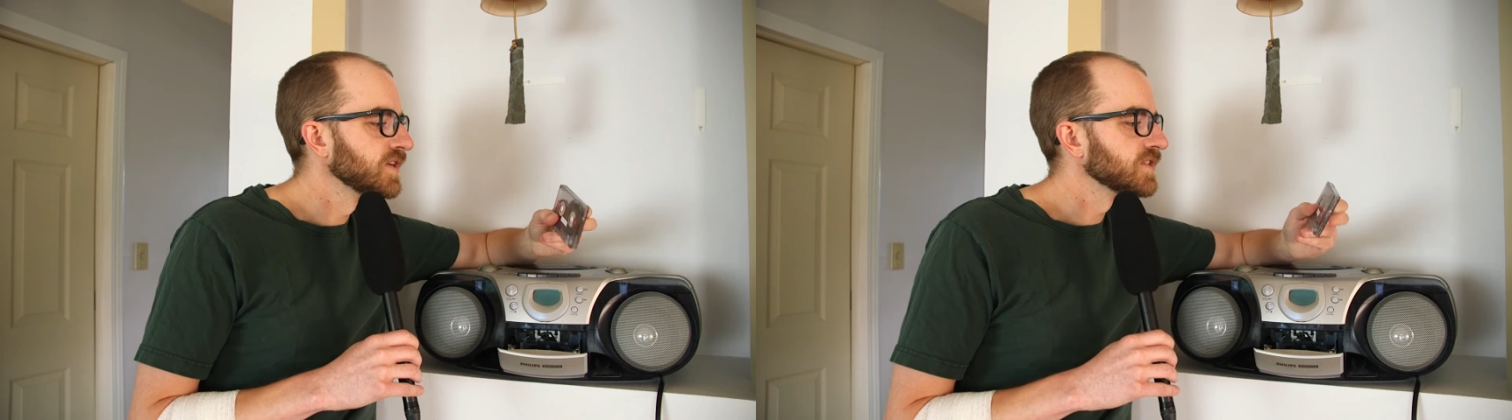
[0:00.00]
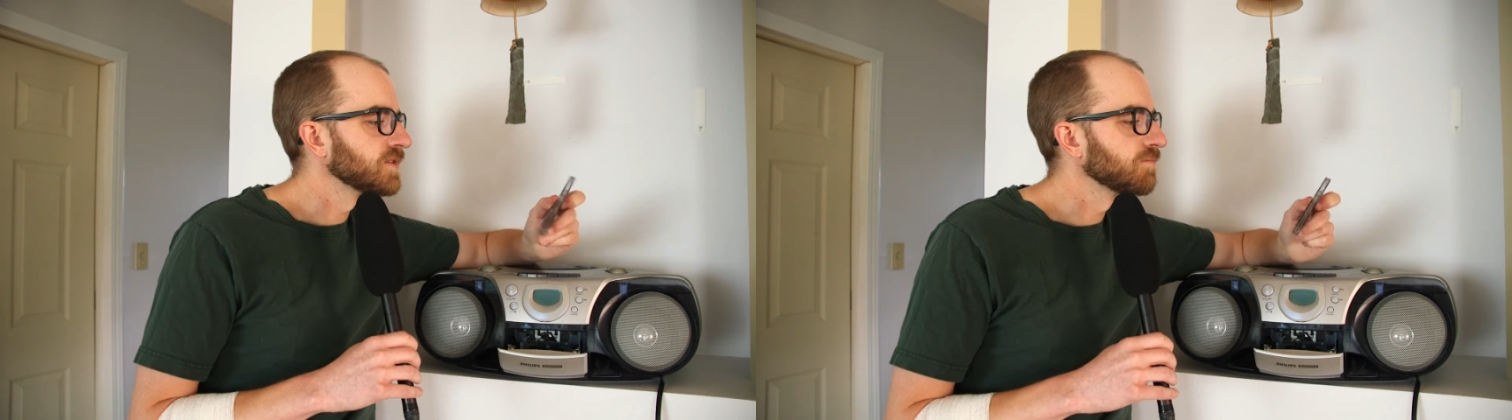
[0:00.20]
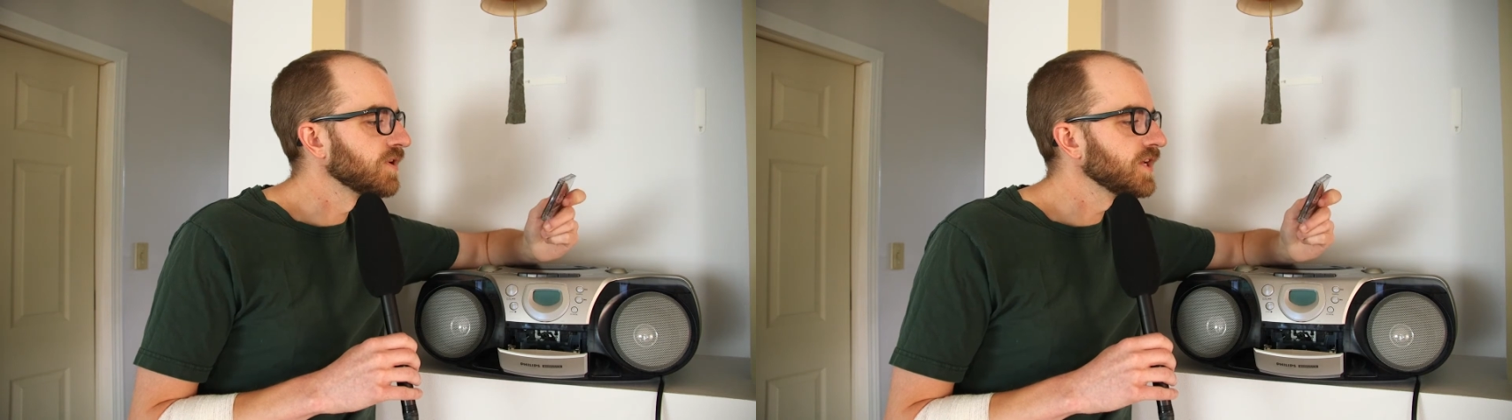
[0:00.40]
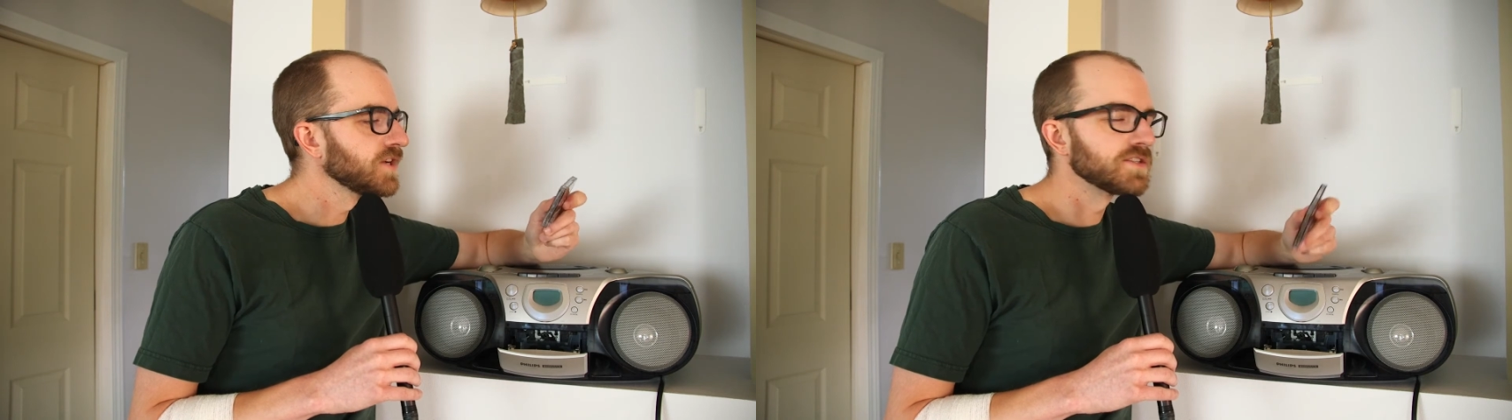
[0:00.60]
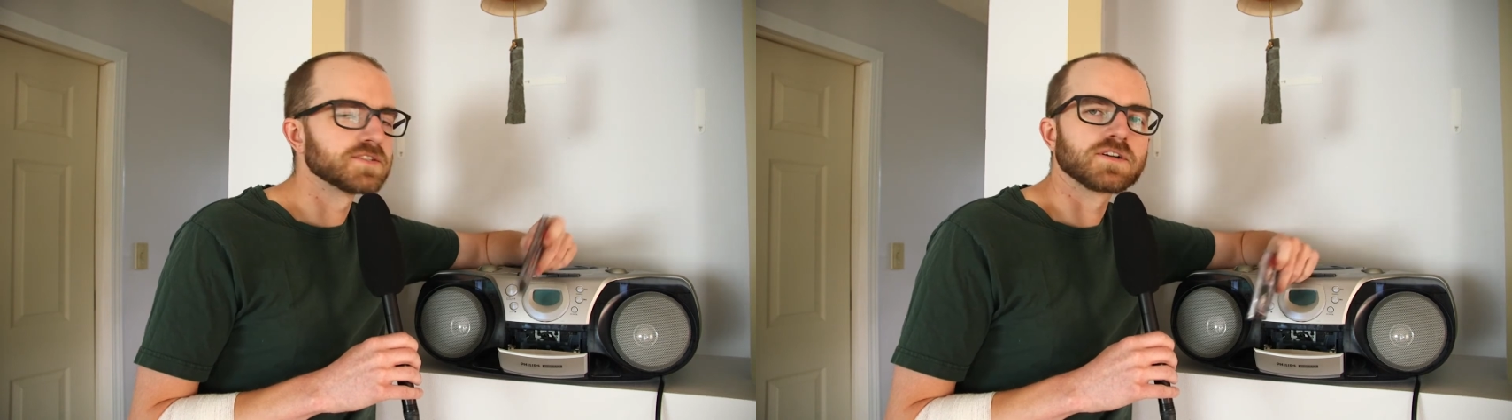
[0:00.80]
some pretty
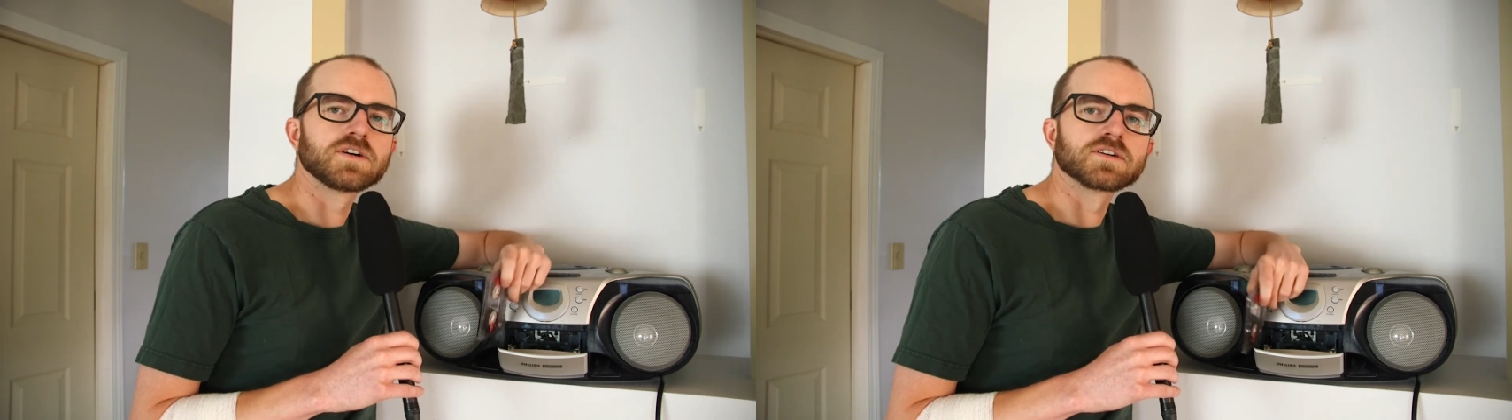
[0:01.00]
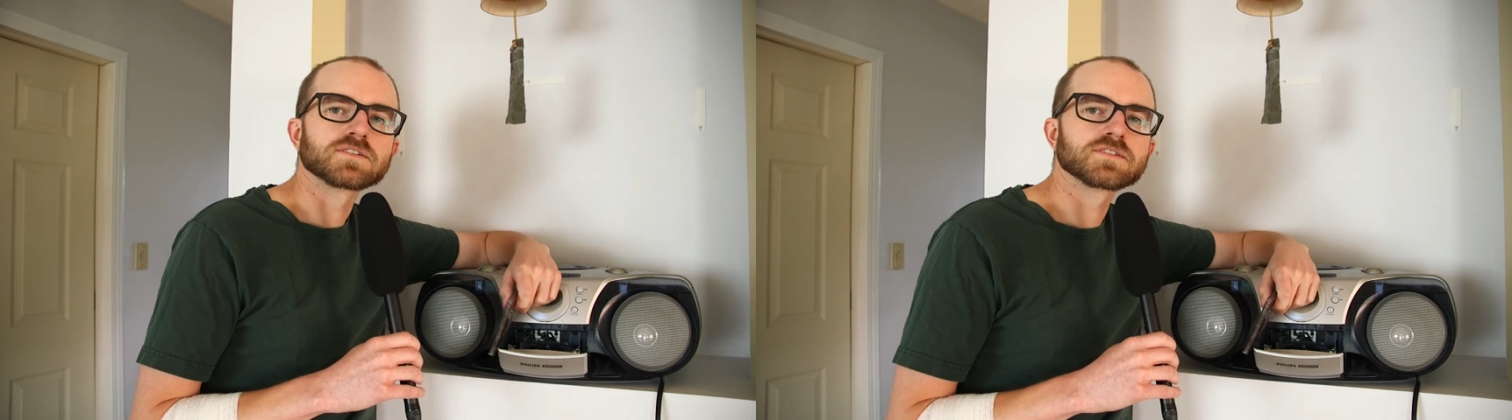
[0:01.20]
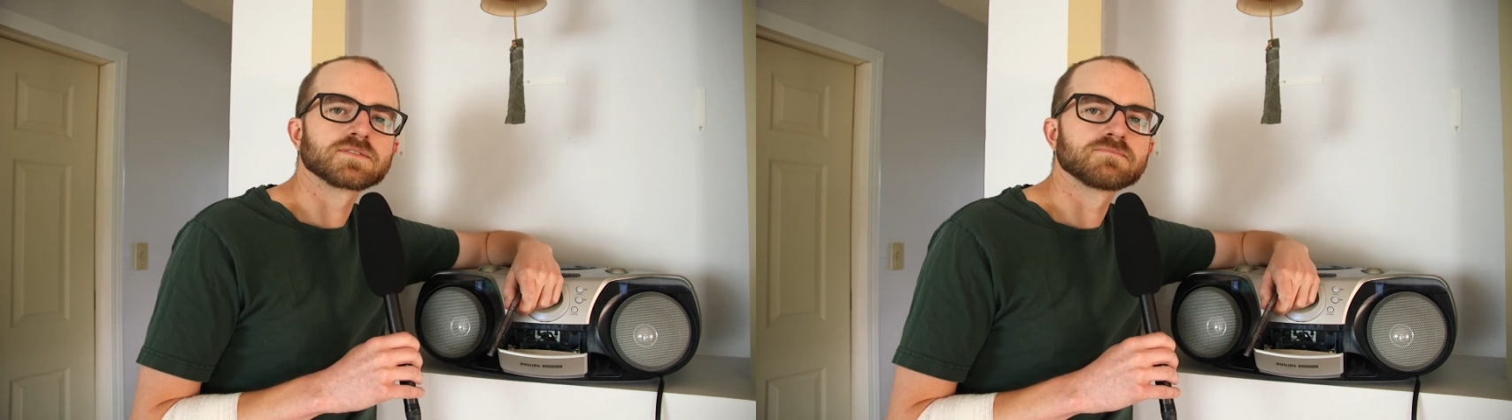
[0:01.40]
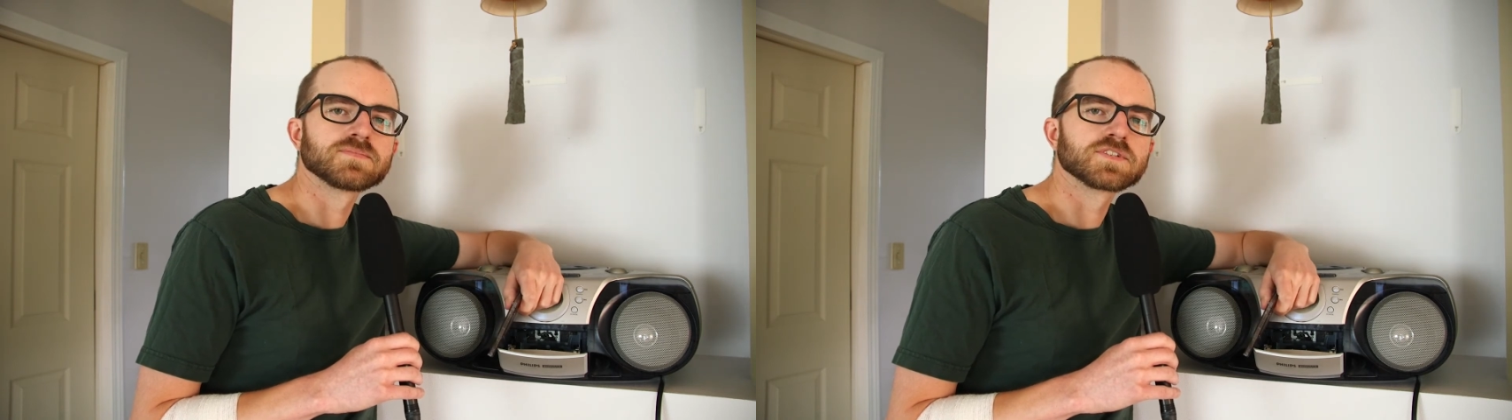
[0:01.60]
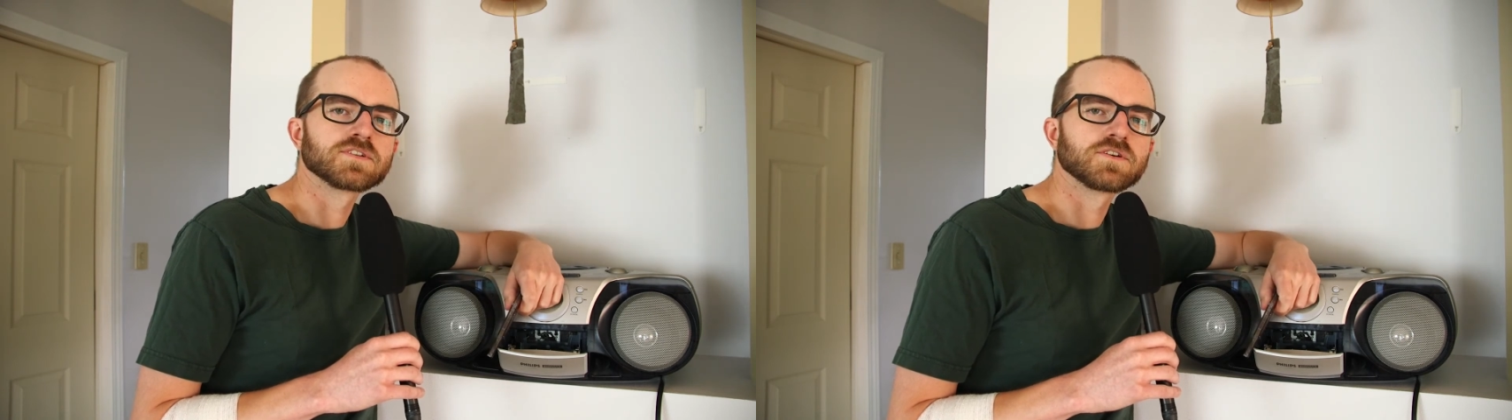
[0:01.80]
good songs.
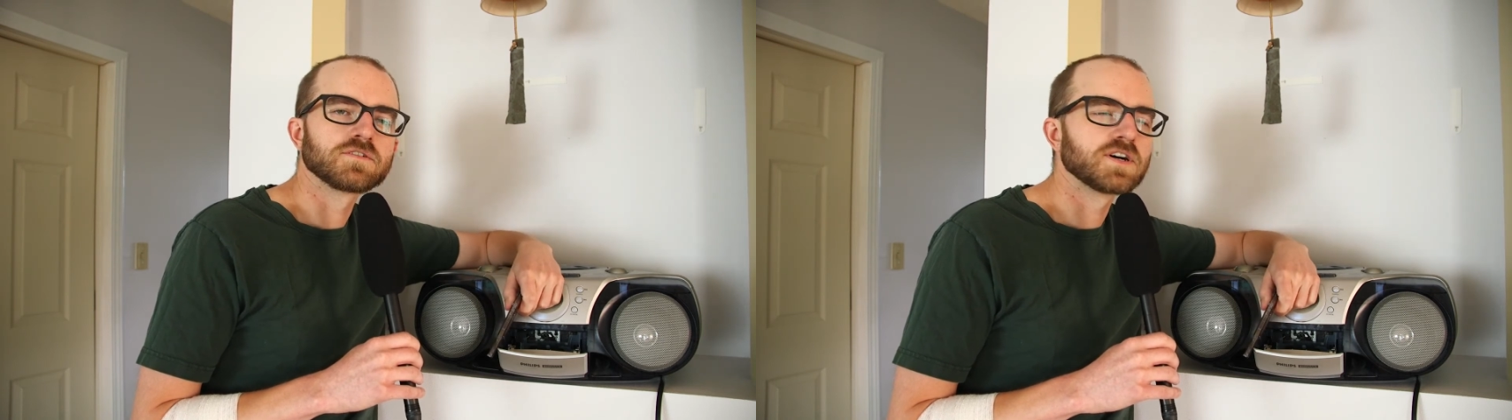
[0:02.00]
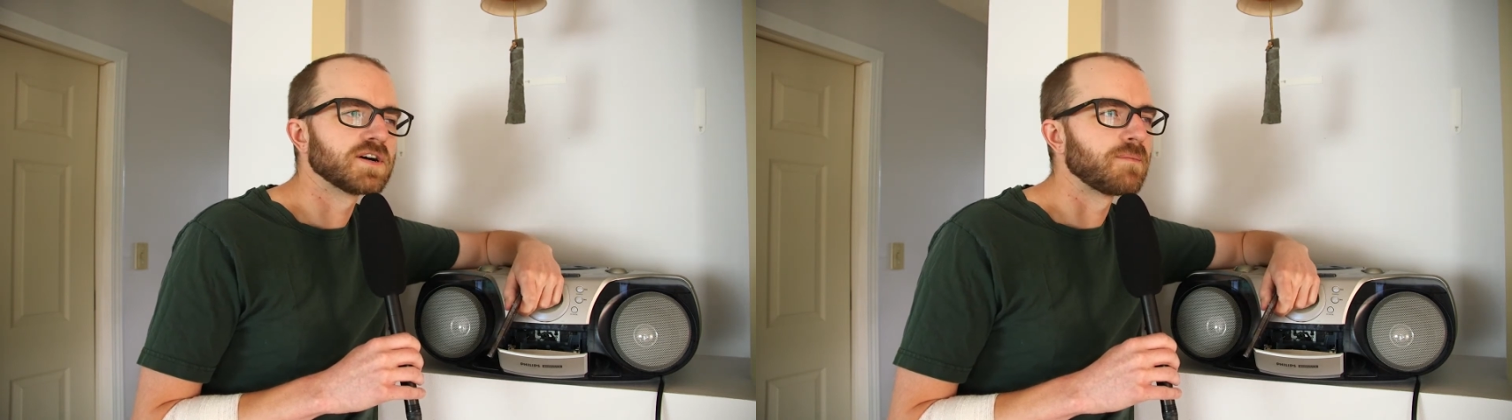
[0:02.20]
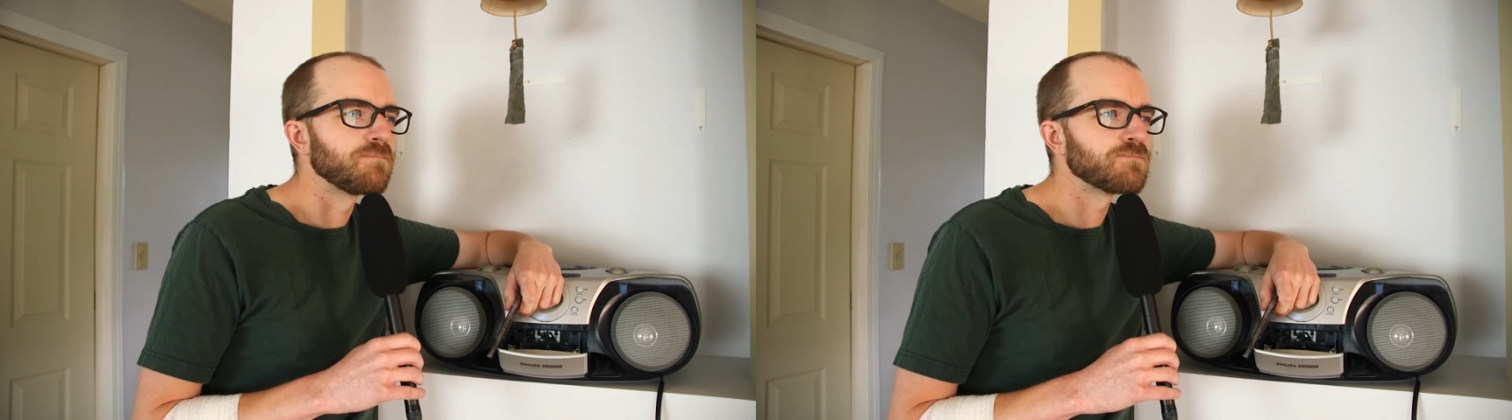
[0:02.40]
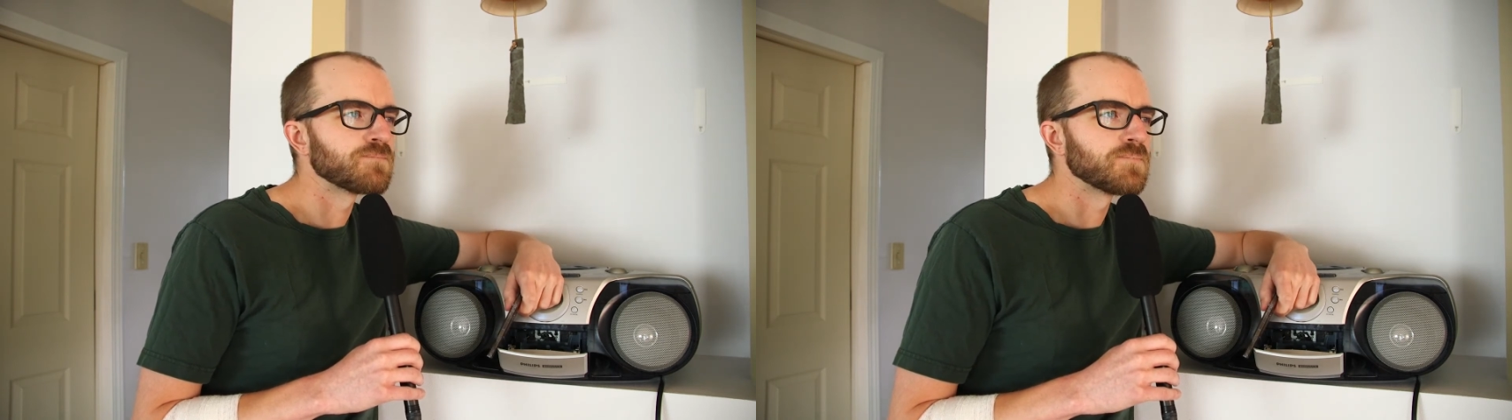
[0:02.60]
So,